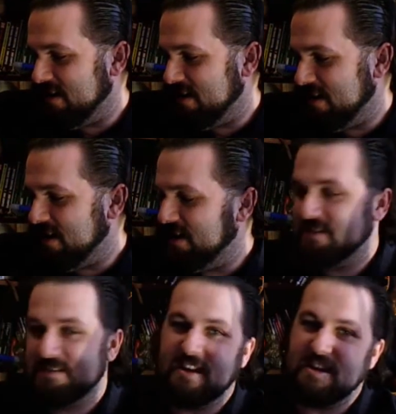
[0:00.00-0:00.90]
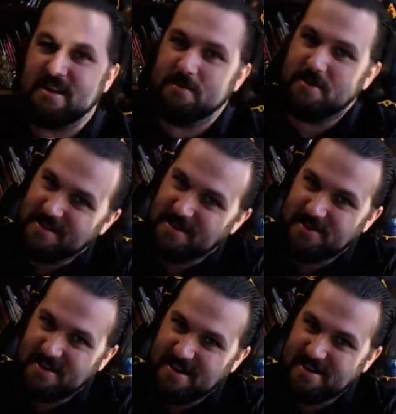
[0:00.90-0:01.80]
it's taking a bit
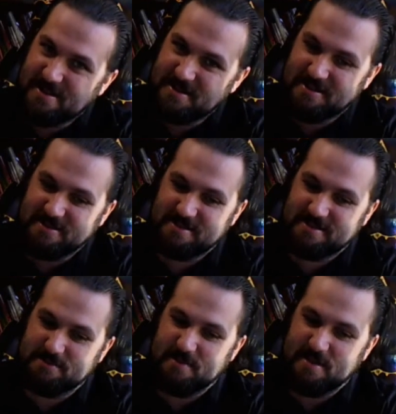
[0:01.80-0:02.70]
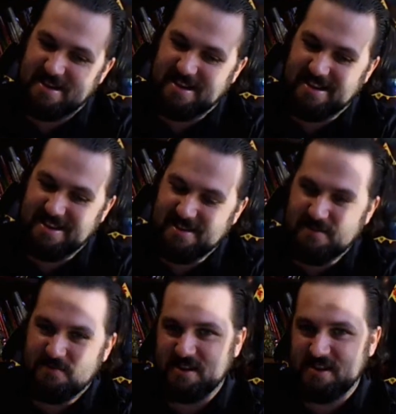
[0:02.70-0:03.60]
longer because my
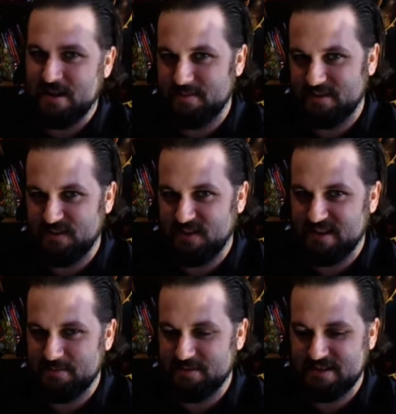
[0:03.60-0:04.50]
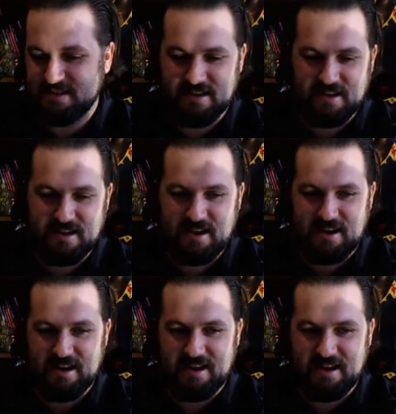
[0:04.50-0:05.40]
free time is very limited.
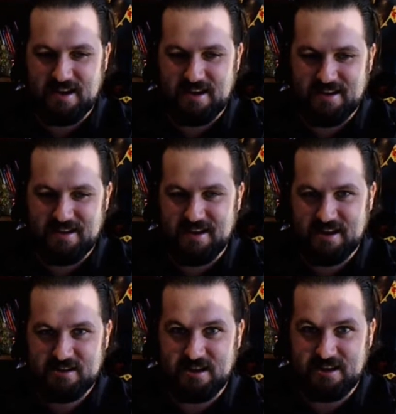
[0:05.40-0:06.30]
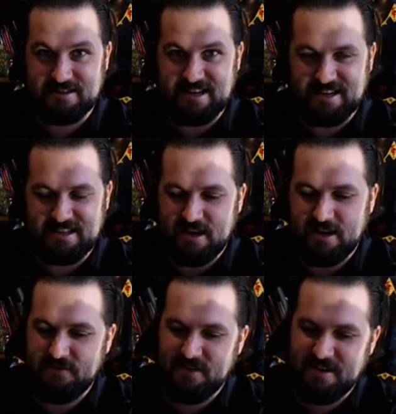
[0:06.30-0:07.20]
Hashtag dad life.
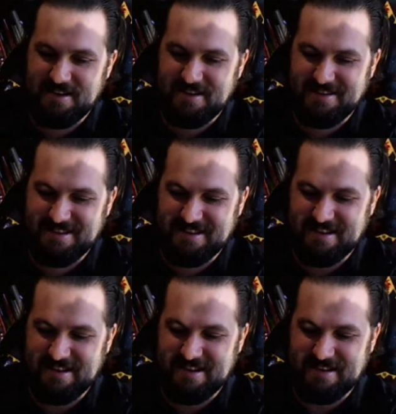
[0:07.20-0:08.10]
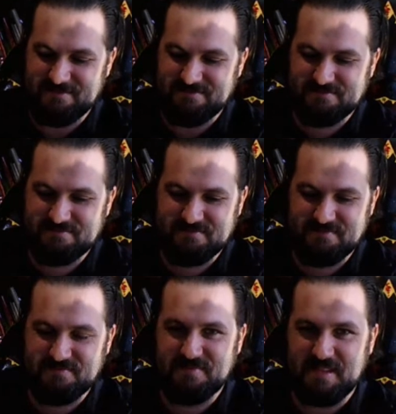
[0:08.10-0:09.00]

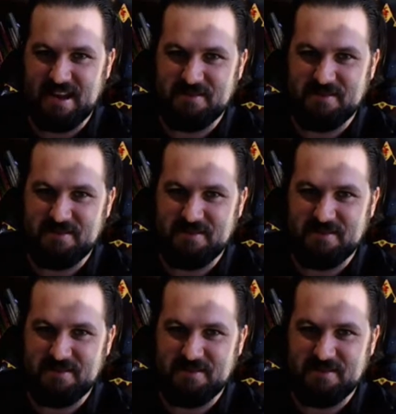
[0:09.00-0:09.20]
Yeah.